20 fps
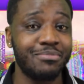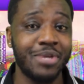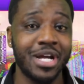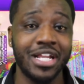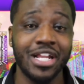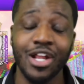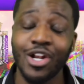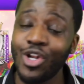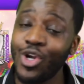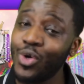
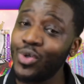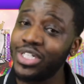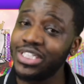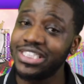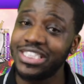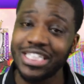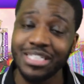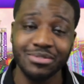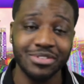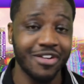man, a load
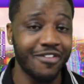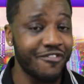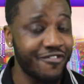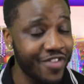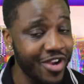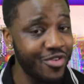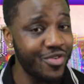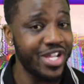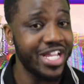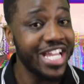of teams are
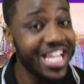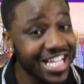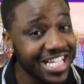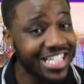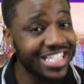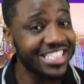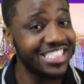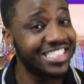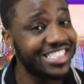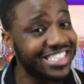very
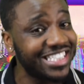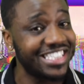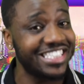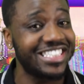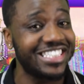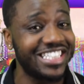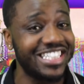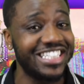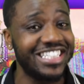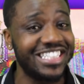
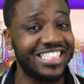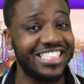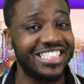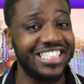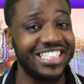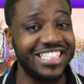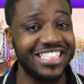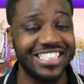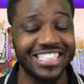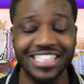inconsistent this
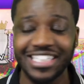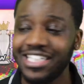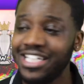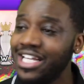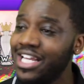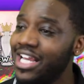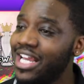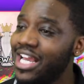season.